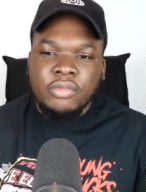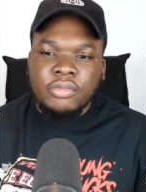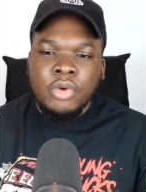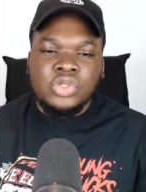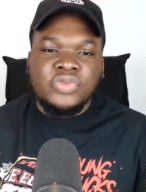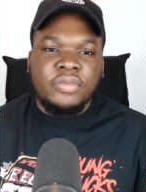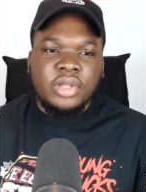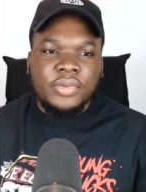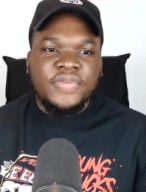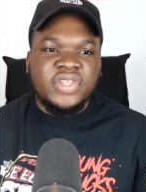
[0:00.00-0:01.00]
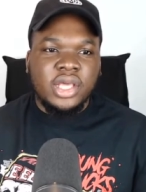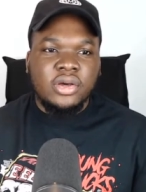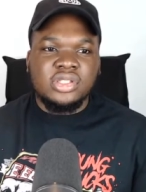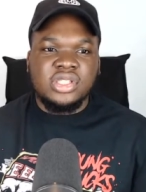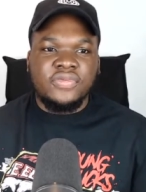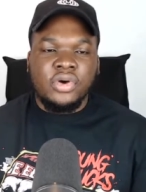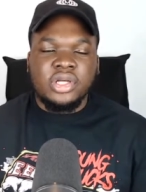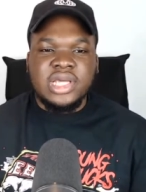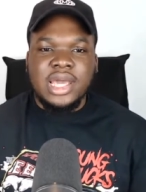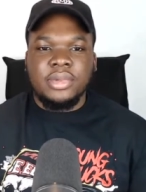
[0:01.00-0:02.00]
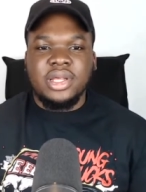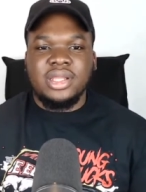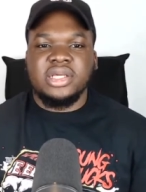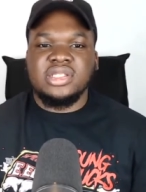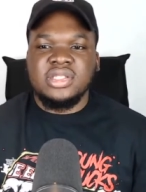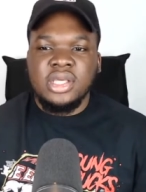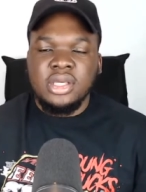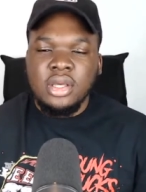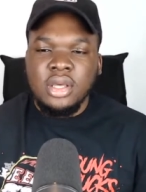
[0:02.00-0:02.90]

most familiar with Tay Conti for her time on NXT.